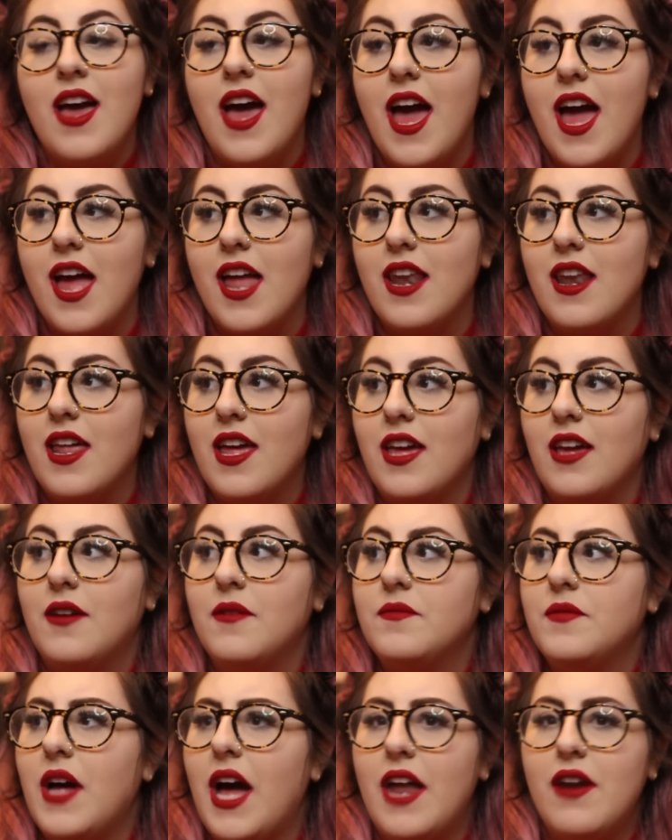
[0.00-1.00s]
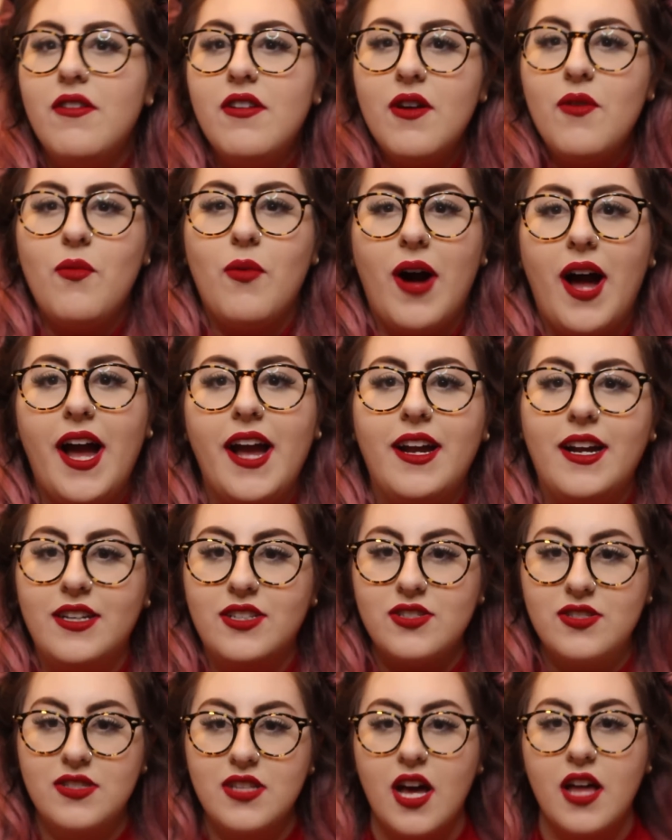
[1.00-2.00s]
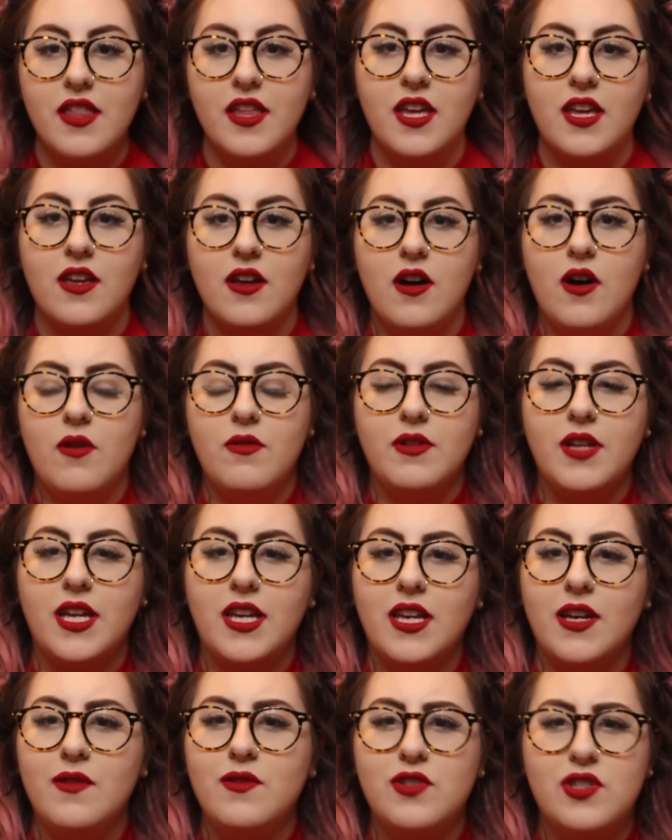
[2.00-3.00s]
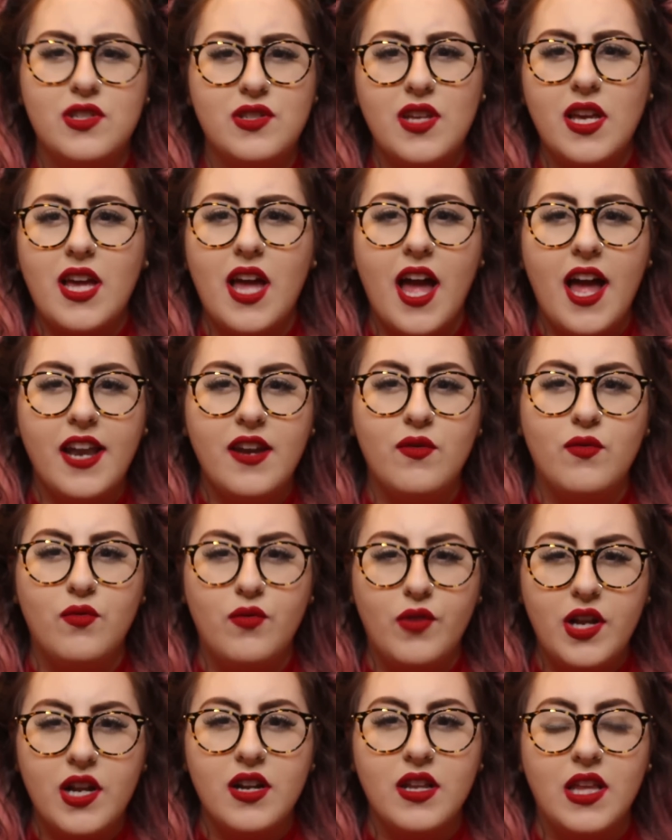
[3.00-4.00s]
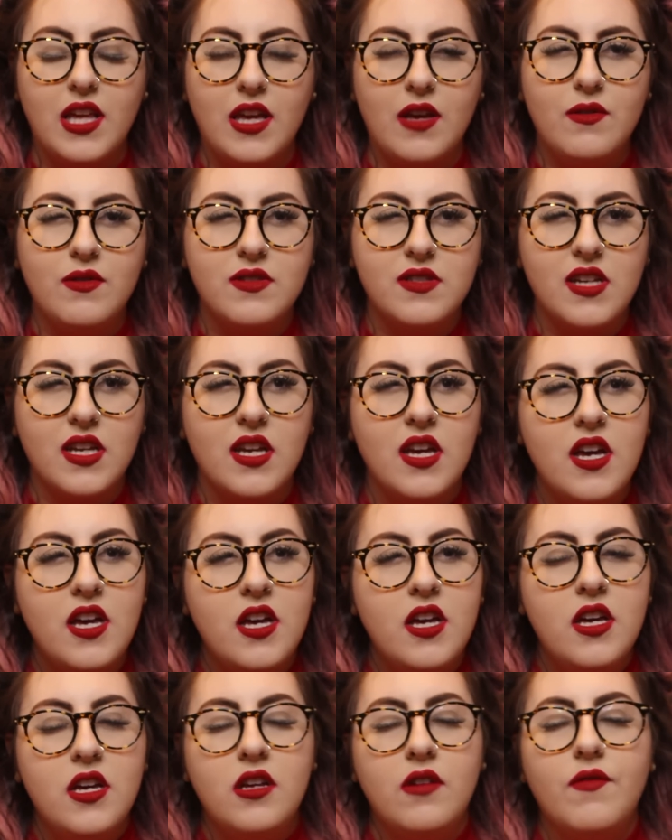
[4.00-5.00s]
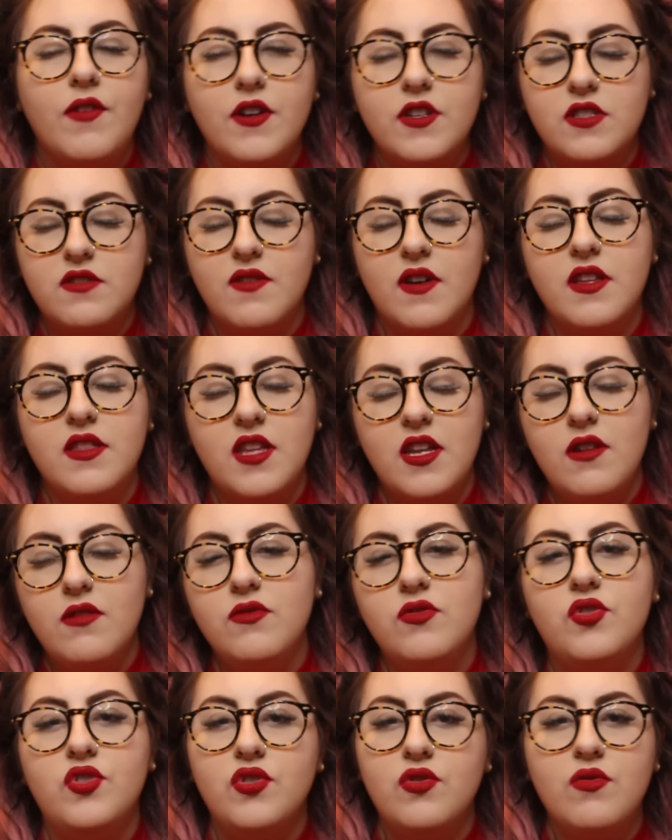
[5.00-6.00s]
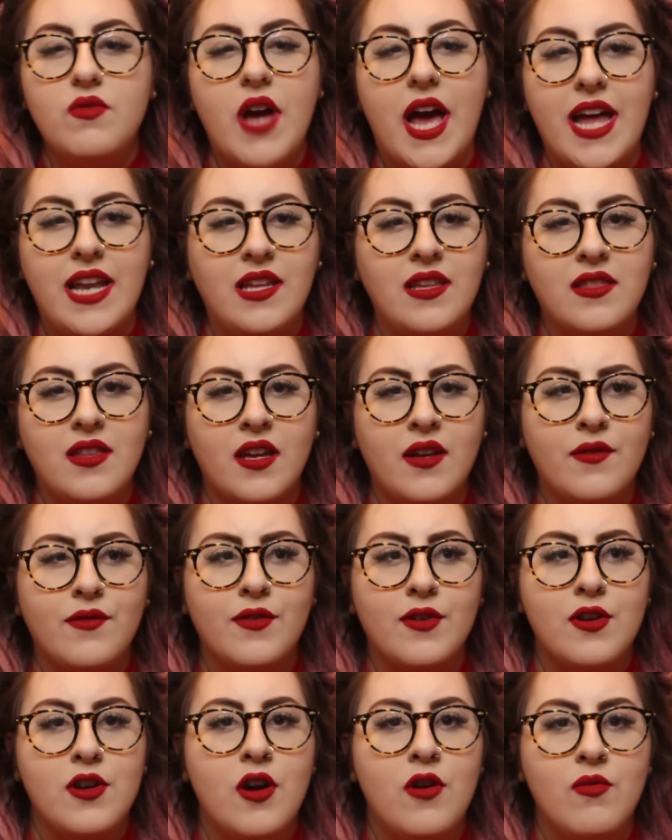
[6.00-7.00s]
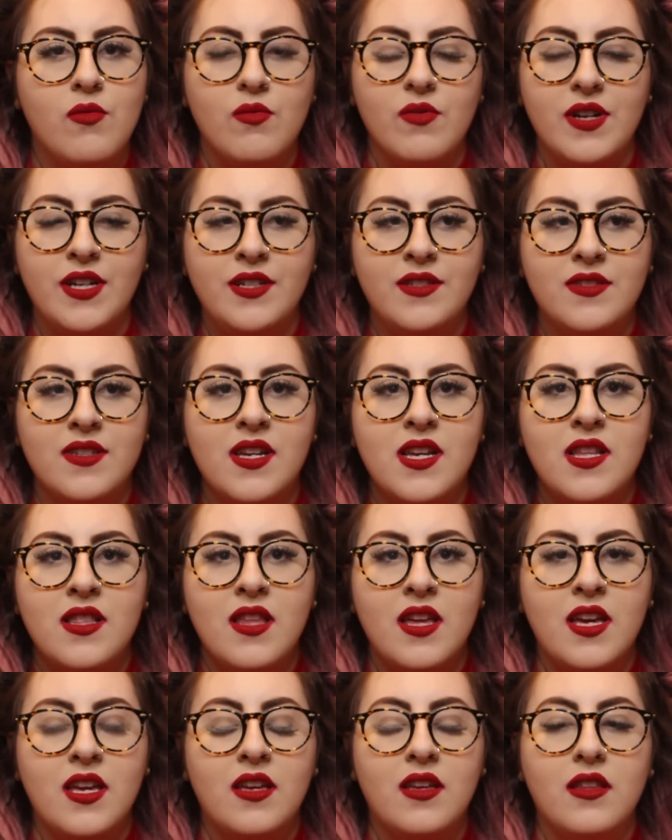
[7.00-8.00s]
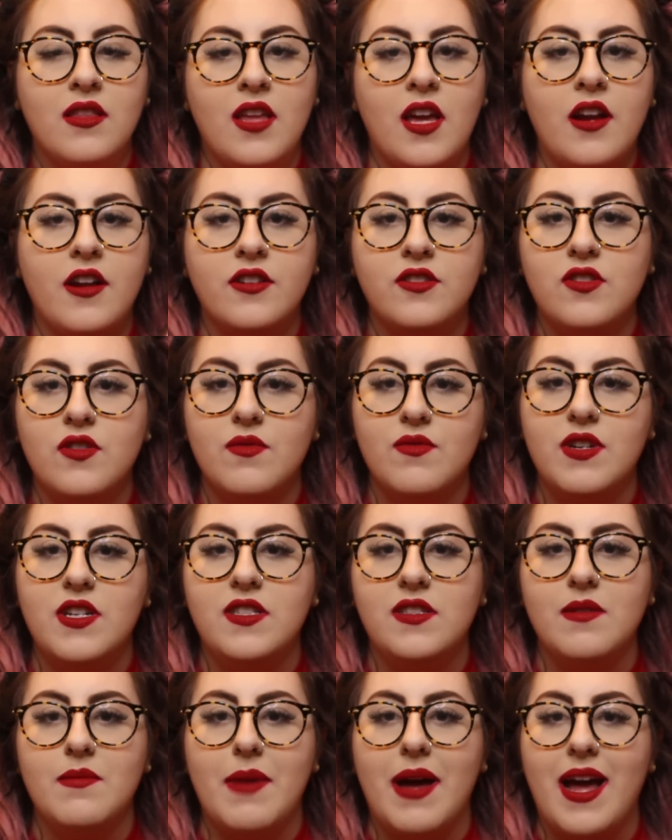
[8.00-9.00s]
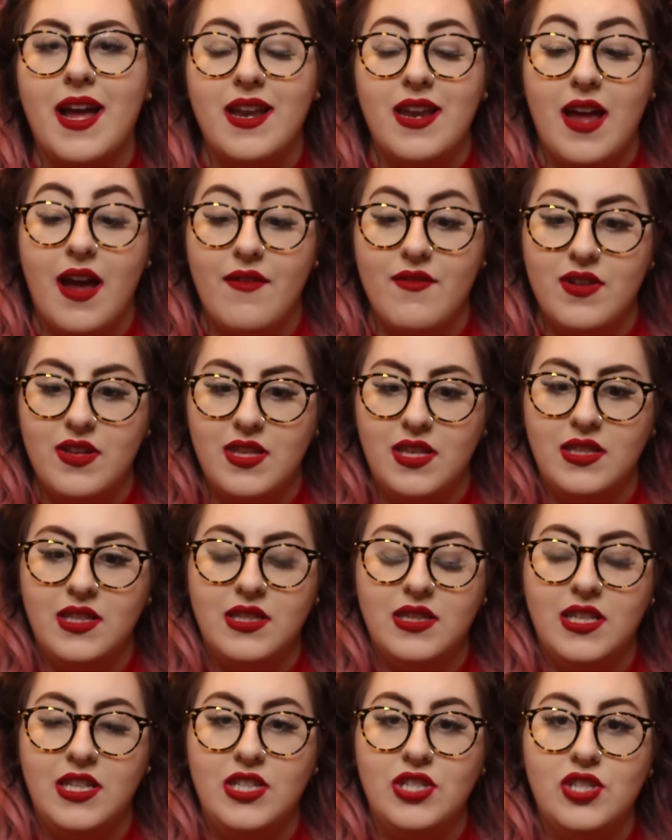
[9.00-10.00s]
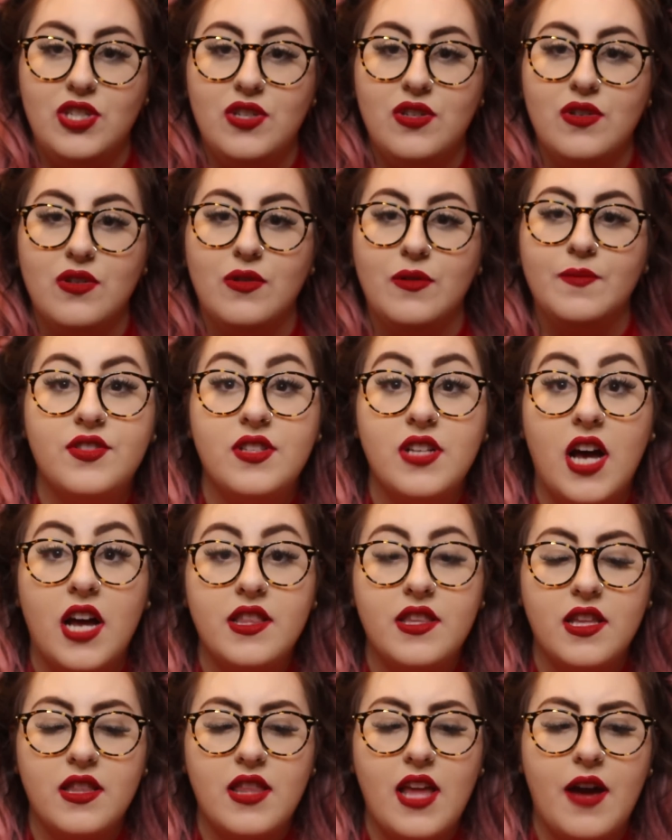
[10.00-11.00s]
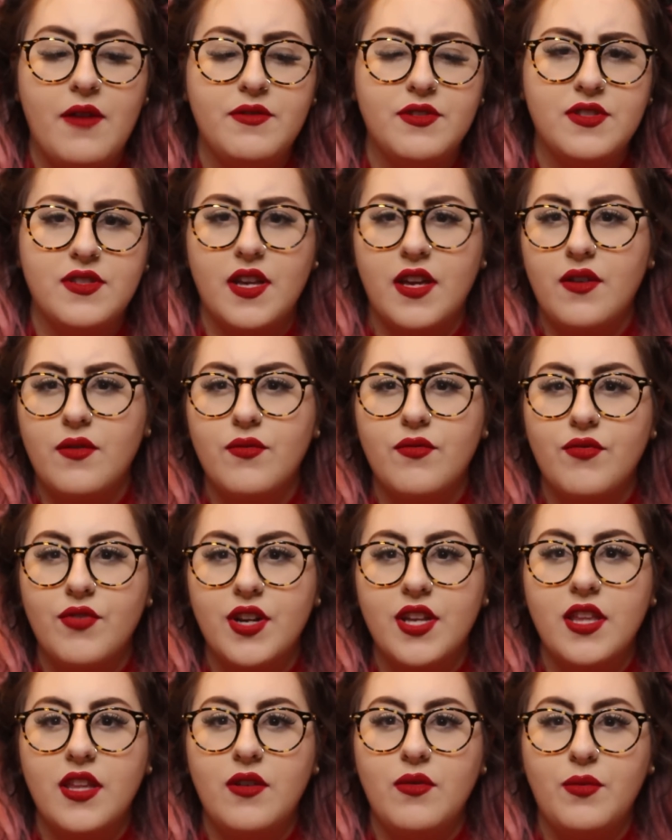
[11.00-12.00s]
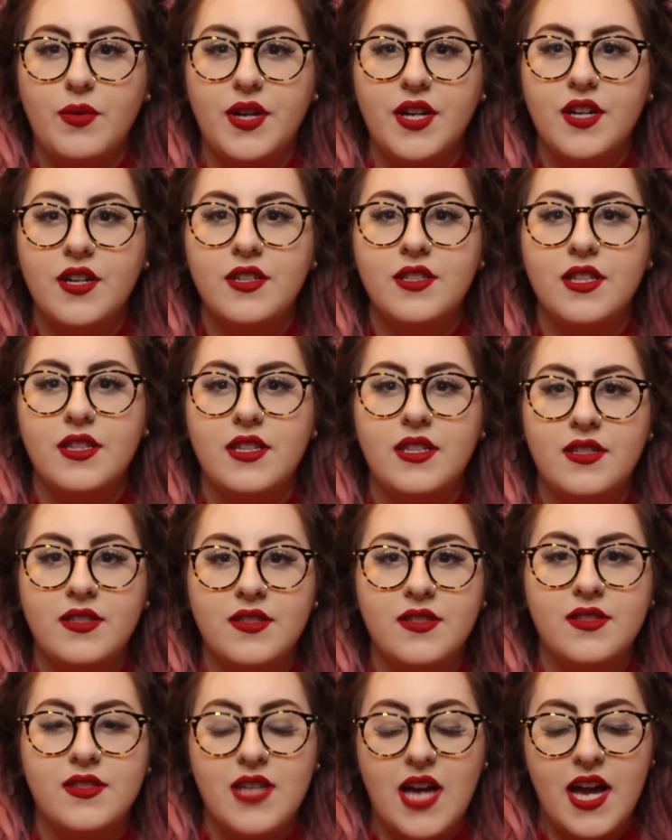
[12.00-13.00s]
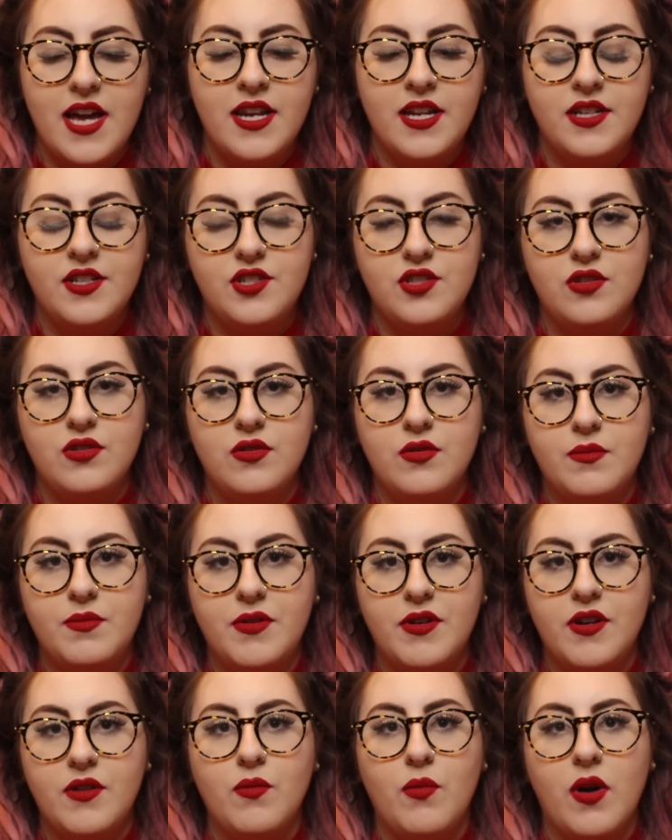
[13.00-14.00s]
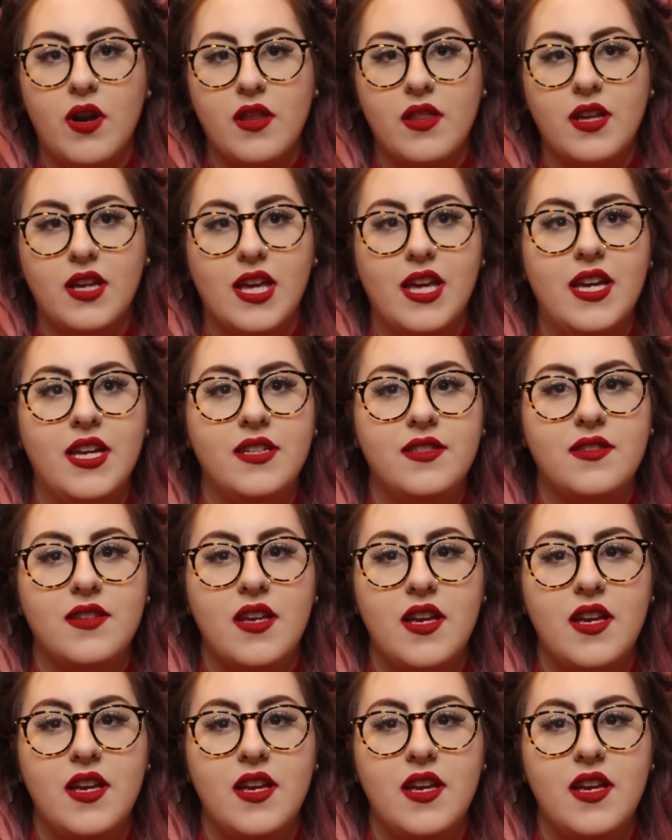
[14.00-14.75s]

And like, I don't know why. I just thought like, oh, like, it was just like kind of weird. Like, it was like, first of all, they don't do anything for no reason. Like, there's a reason behind everything that they do. Just thought that that was like really weird that they decided to put one of the kids